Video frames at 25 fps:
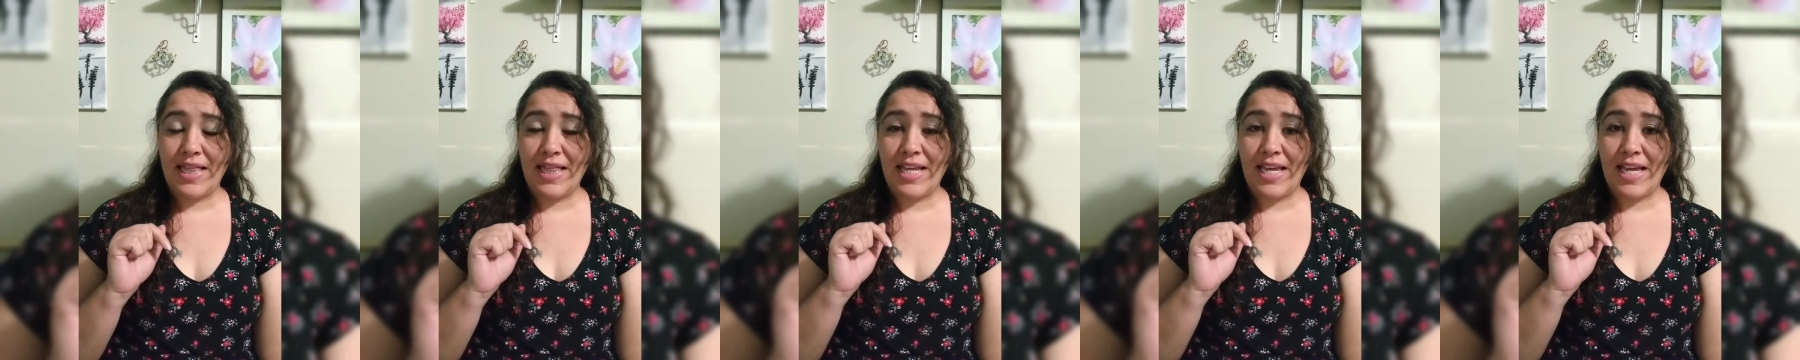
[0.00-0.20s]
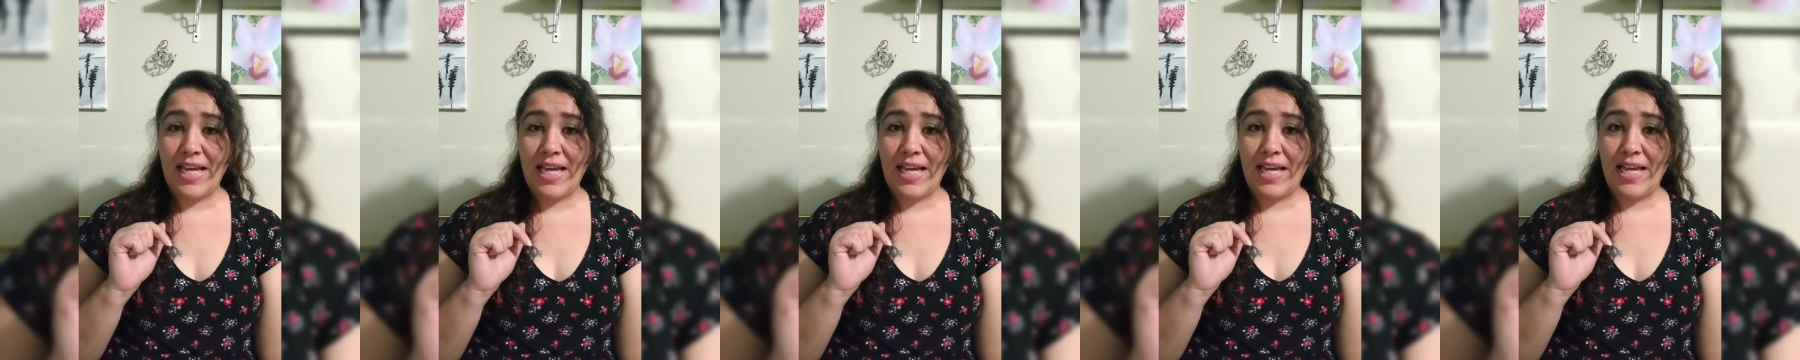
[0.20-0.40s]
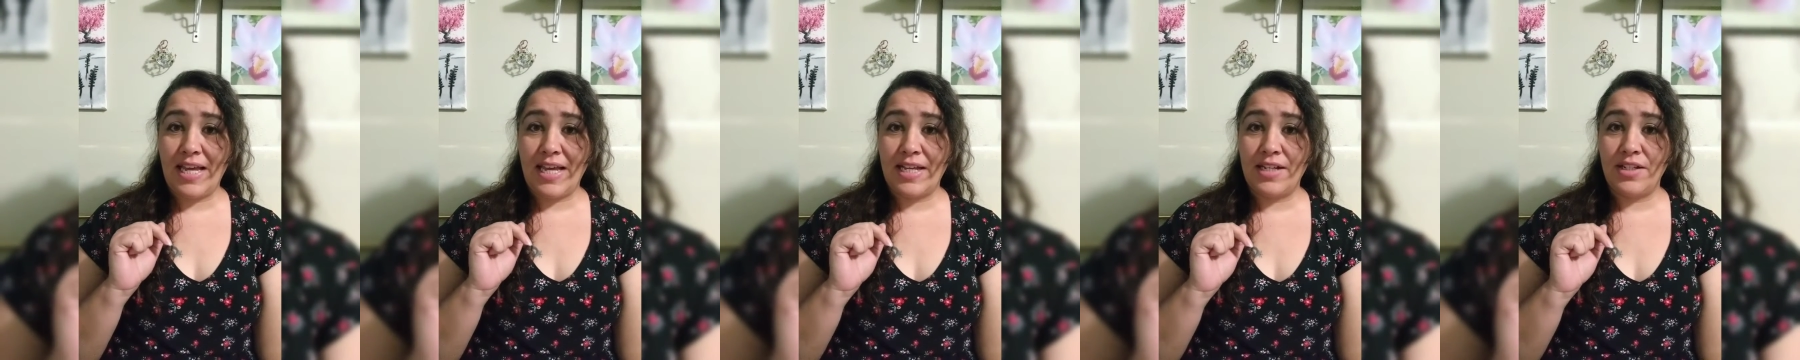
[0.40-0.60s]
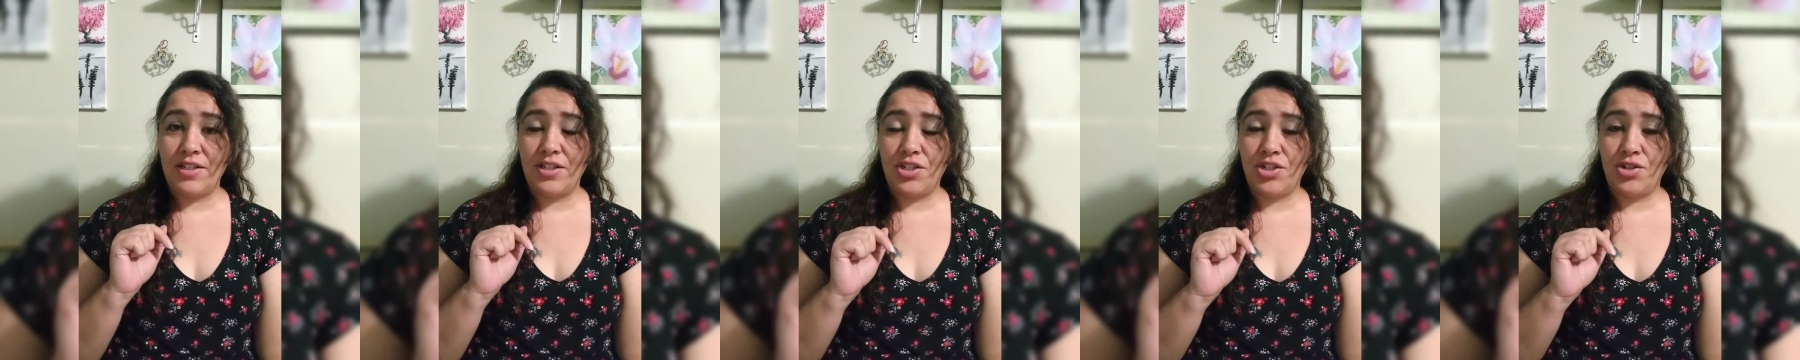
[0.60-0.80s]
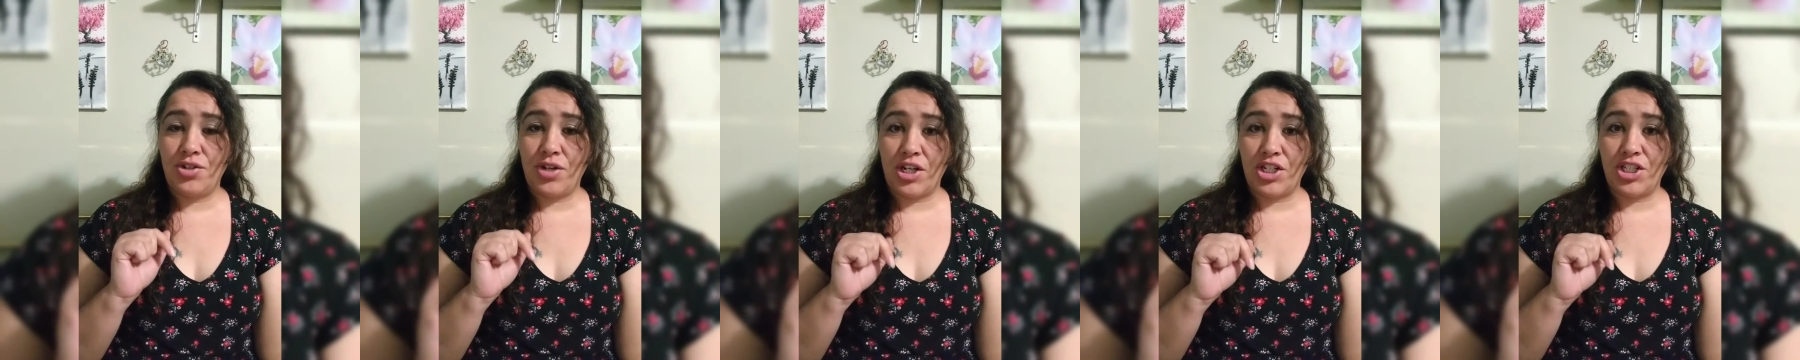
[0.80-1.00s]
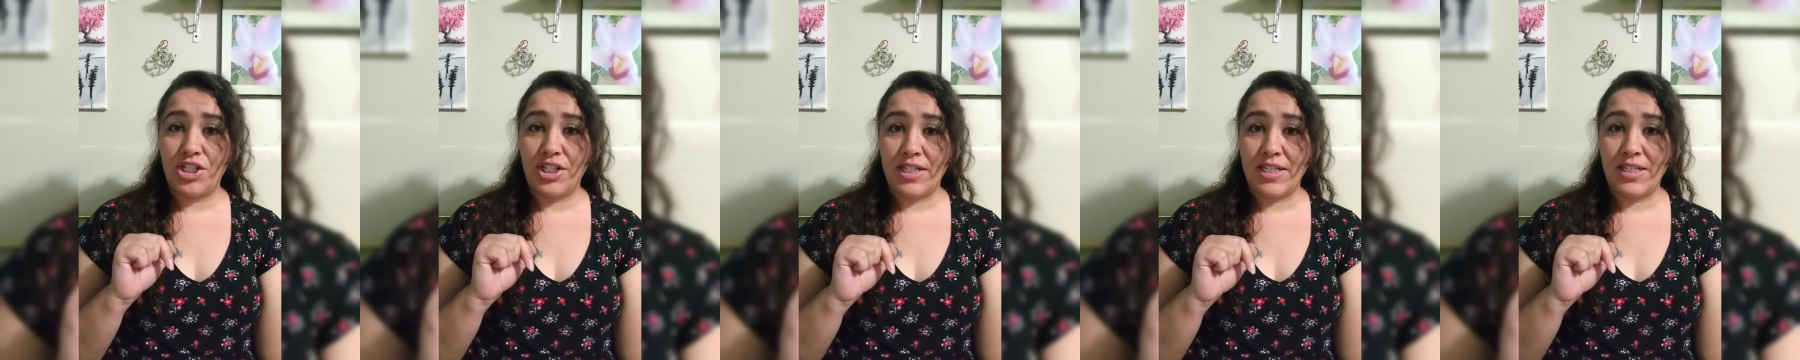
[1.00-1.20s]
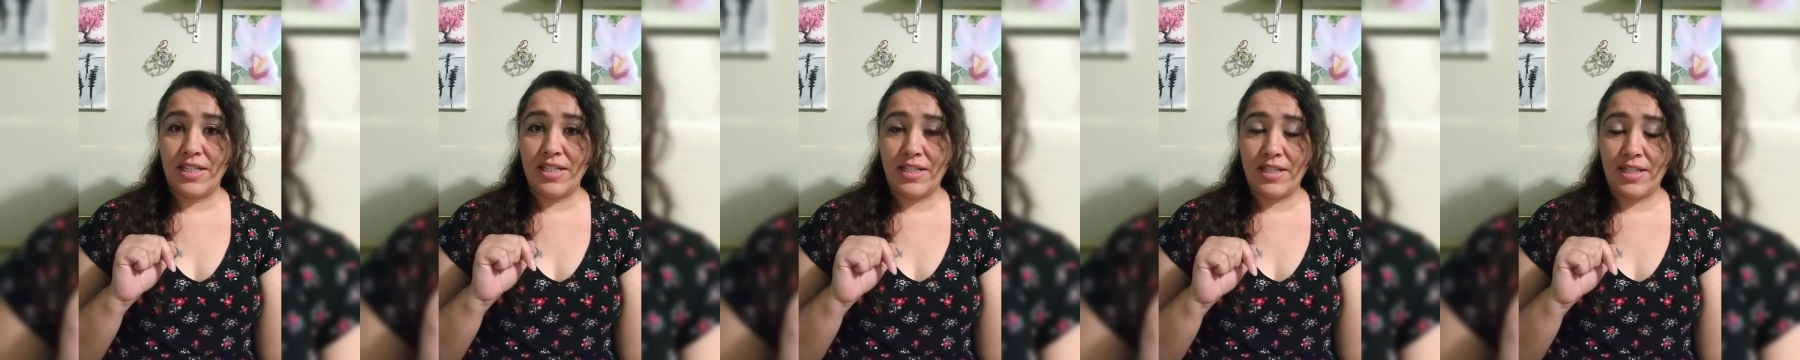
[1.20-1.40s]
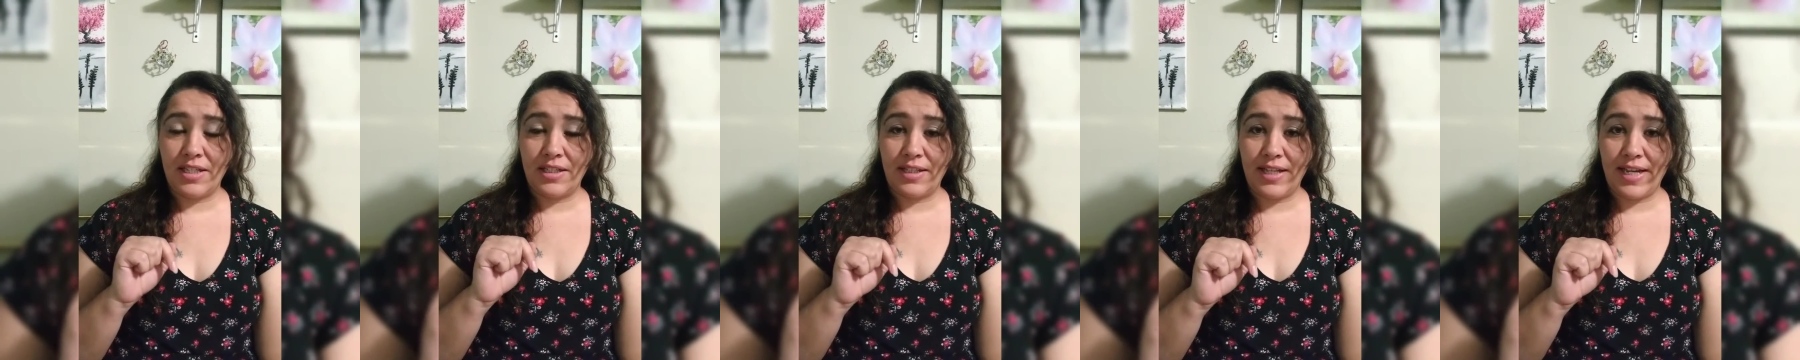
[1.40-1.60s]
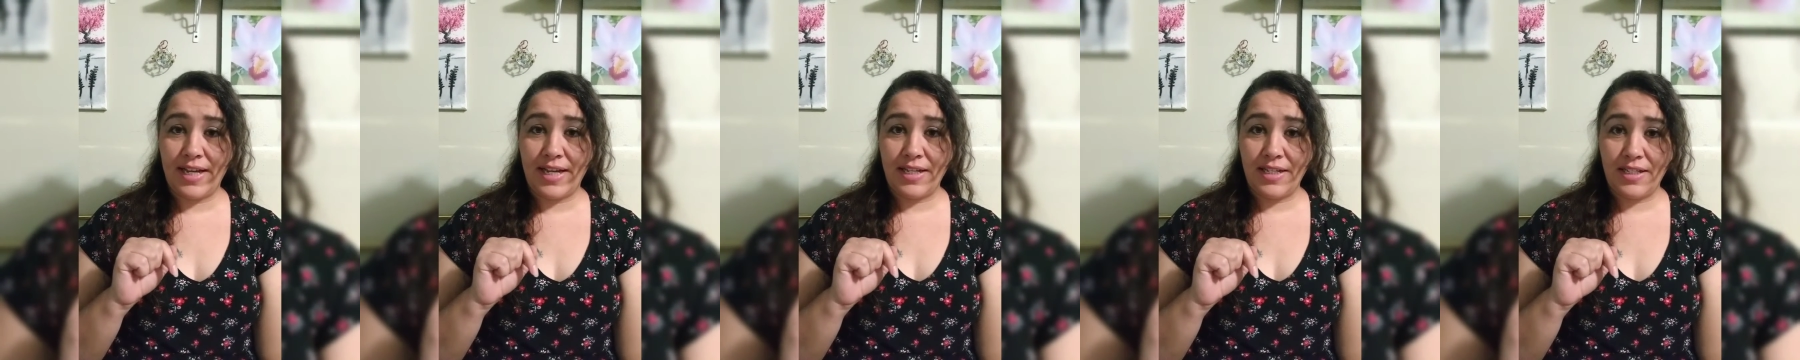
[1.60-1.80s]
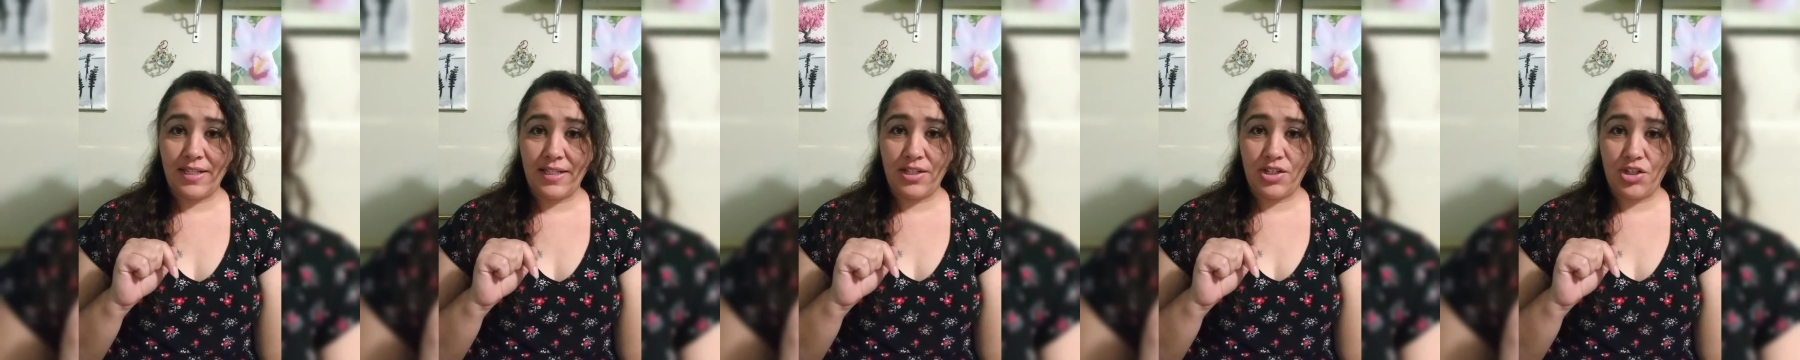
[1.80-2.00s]
the instructions, the
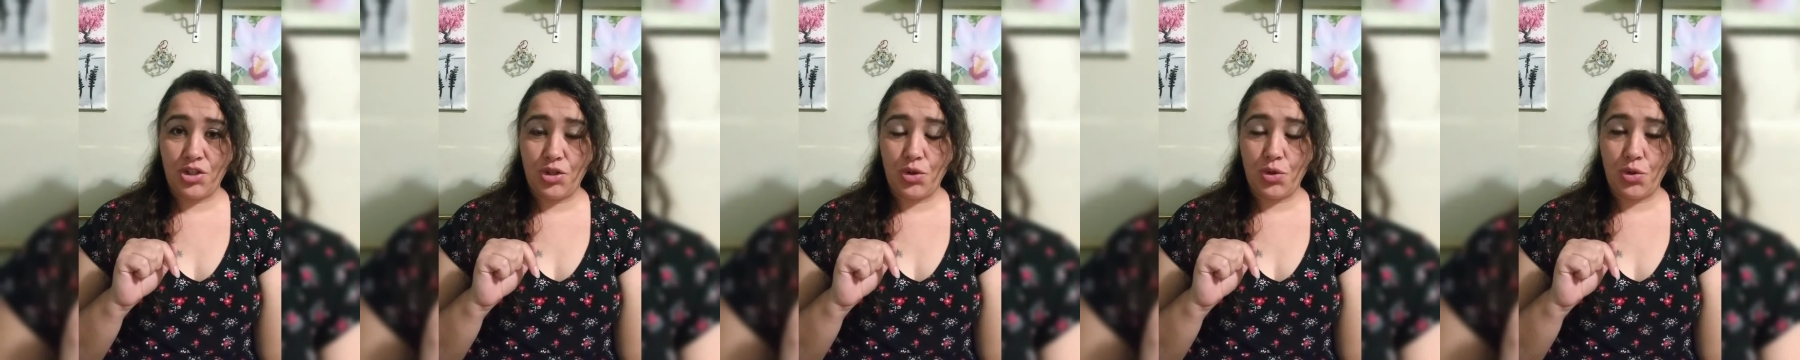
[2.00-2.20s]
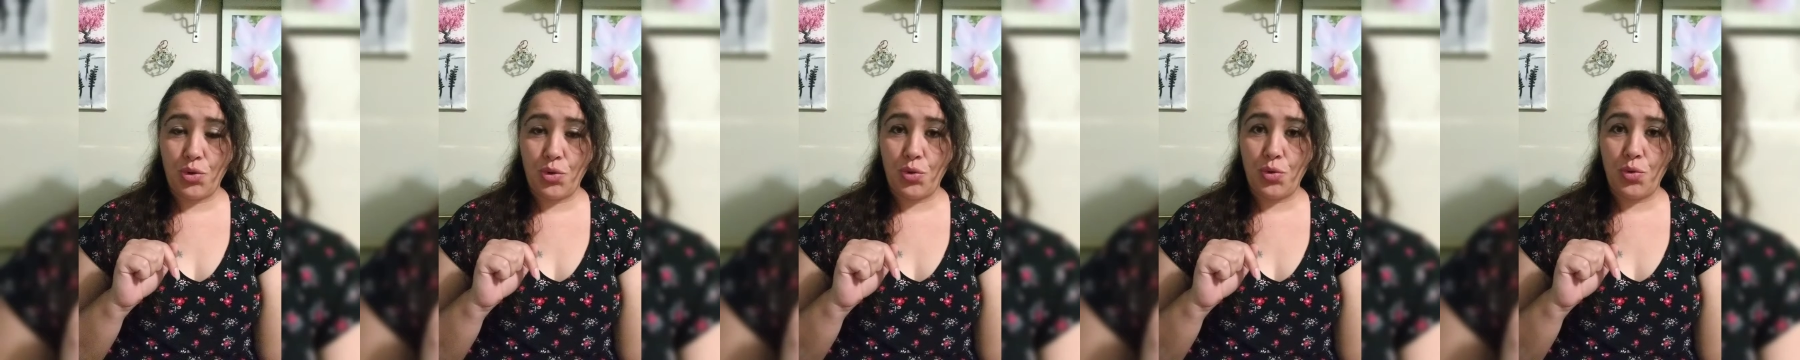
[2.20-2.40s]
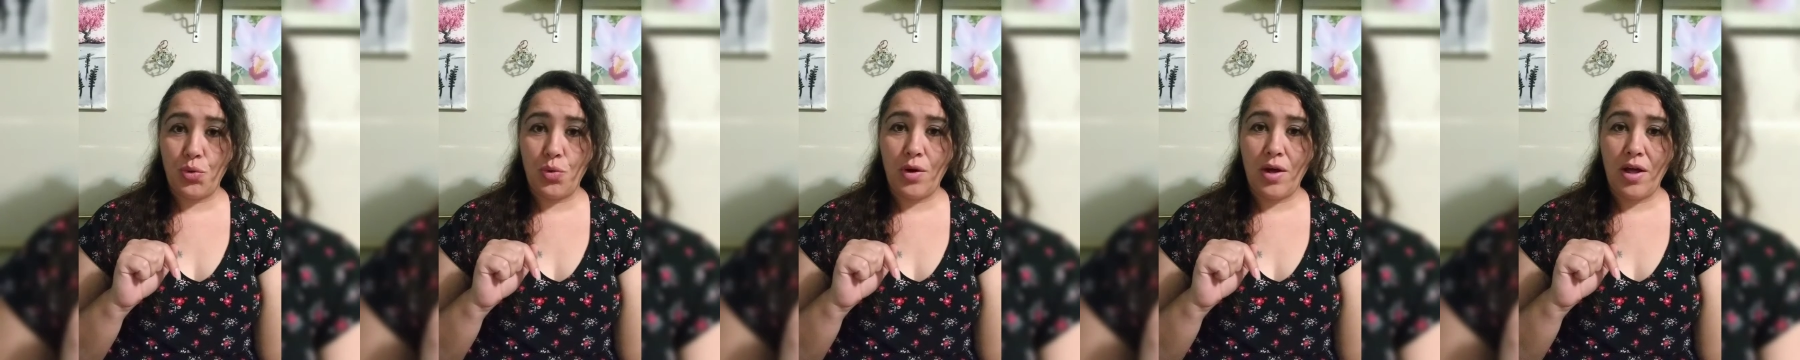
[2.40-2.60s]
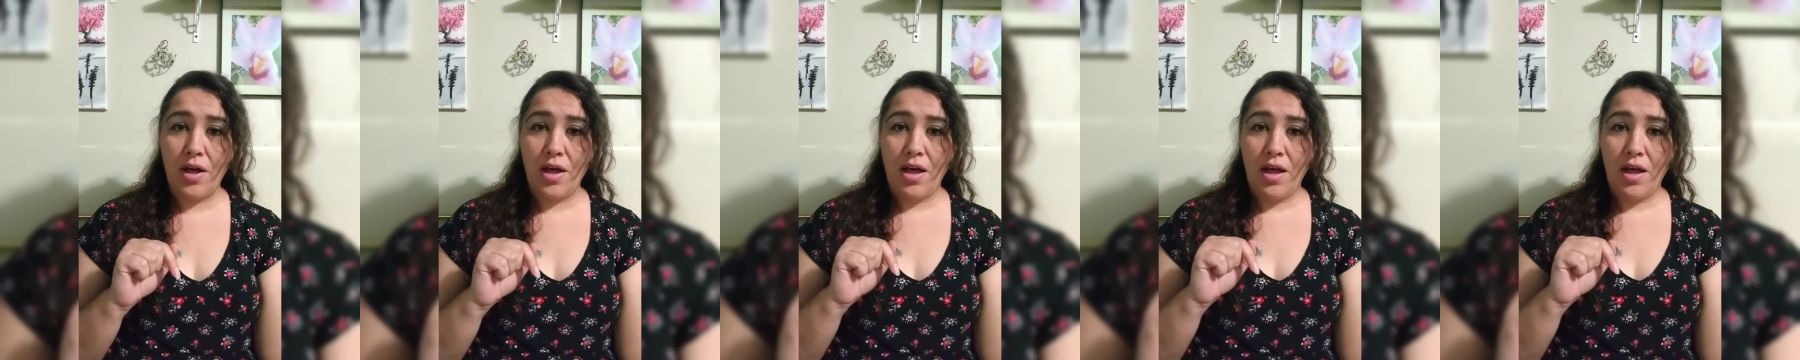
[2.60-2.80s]
links to